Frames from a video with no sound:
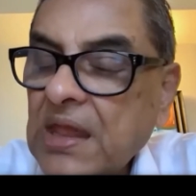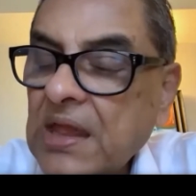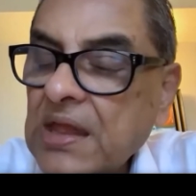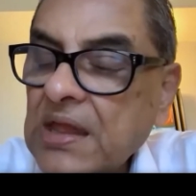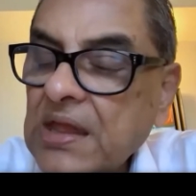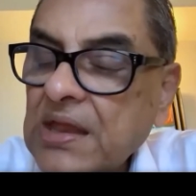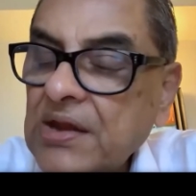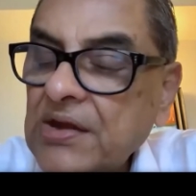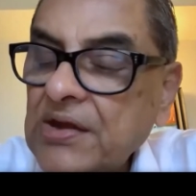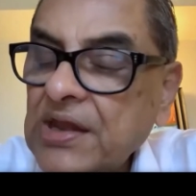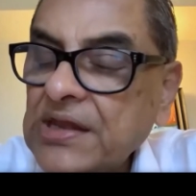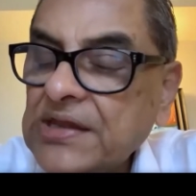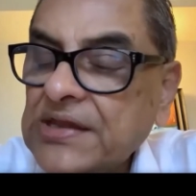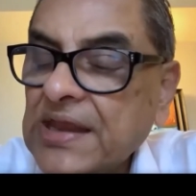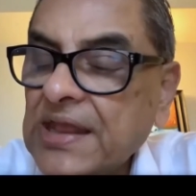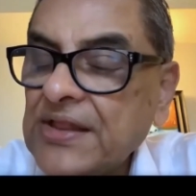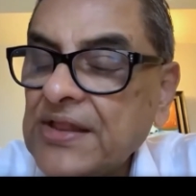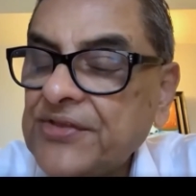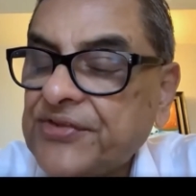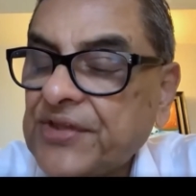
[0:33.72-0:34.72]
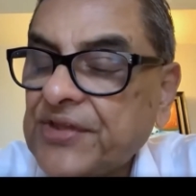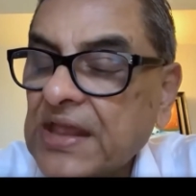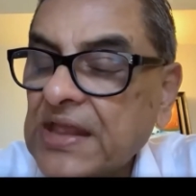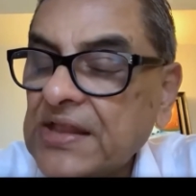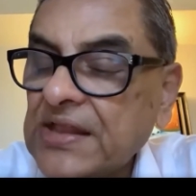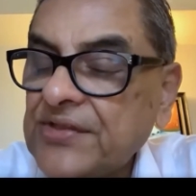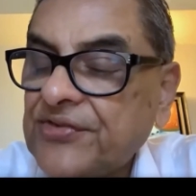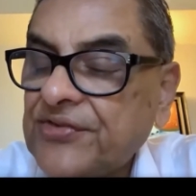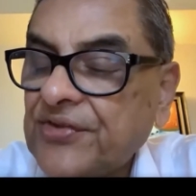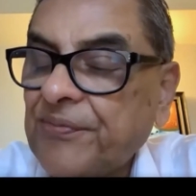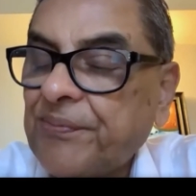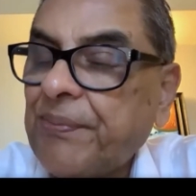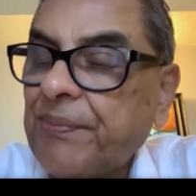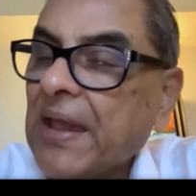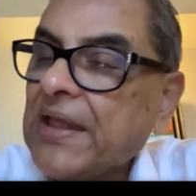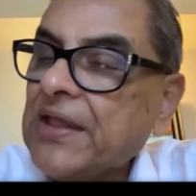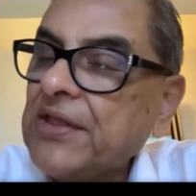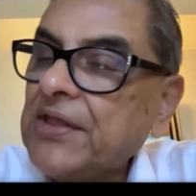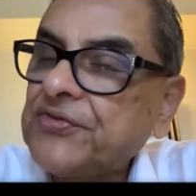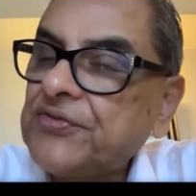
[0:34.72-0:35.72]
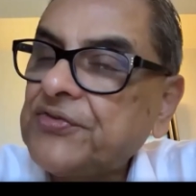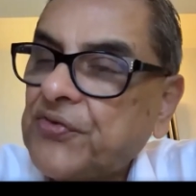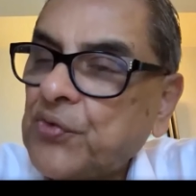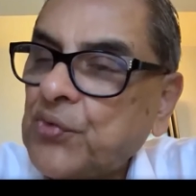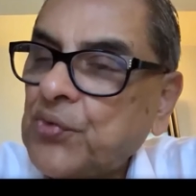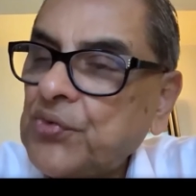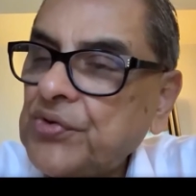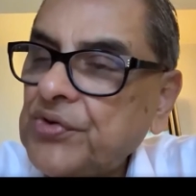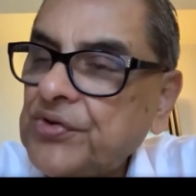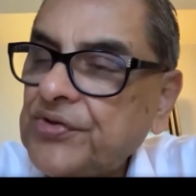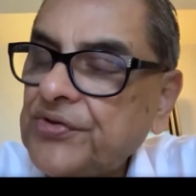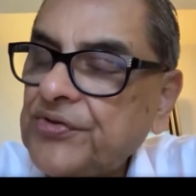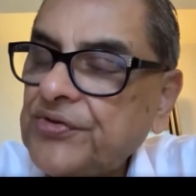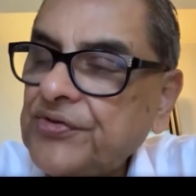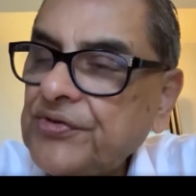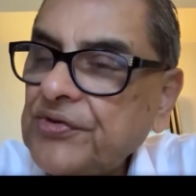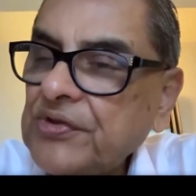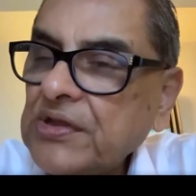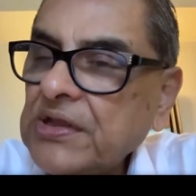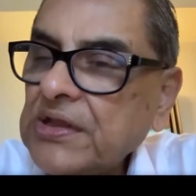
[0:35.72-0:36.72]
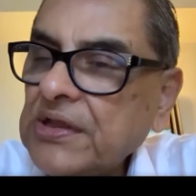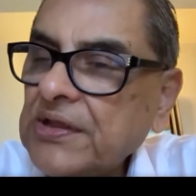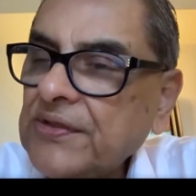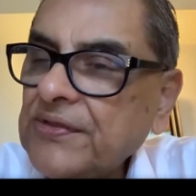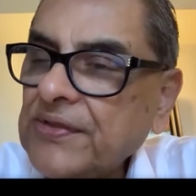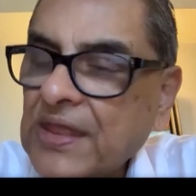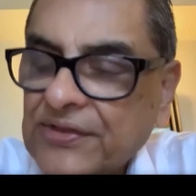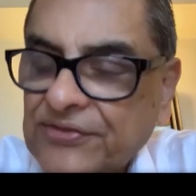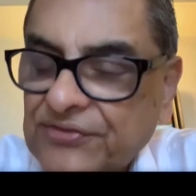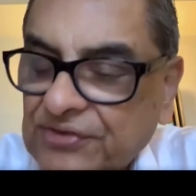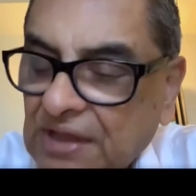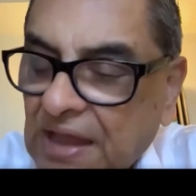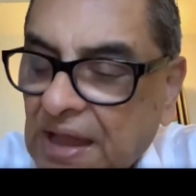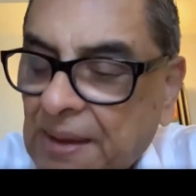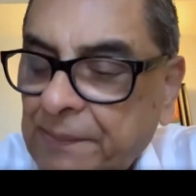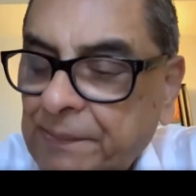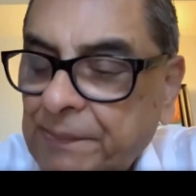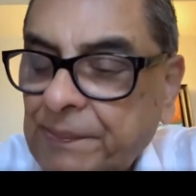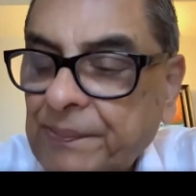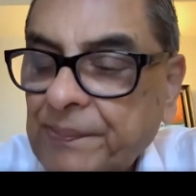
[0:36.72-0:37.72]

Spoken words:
retail sales of packaged foods, that's up.